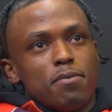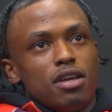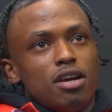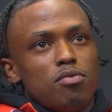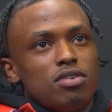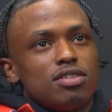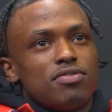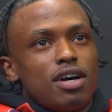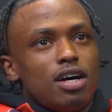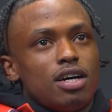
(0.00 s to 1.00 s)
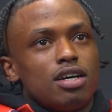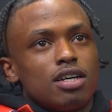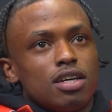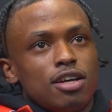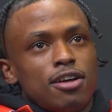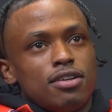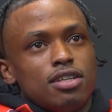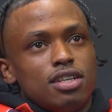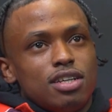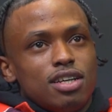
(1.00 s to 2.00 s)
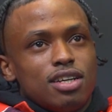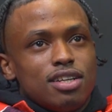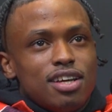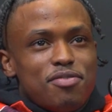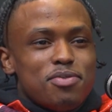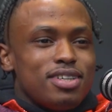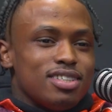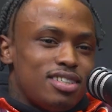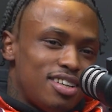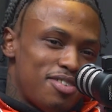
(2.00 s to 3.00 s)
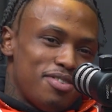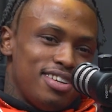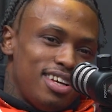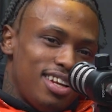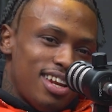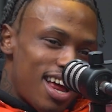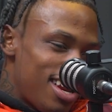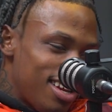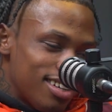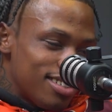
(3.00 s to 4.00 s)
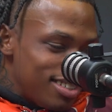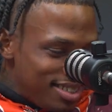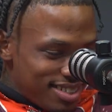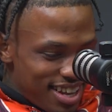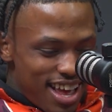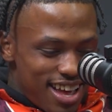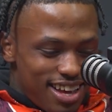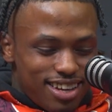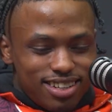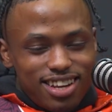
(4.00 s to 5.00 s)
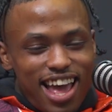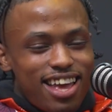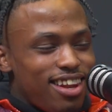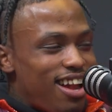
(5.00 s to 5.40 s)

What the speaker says: Yeah, it was 5. If we considering DD, that nigga had those 8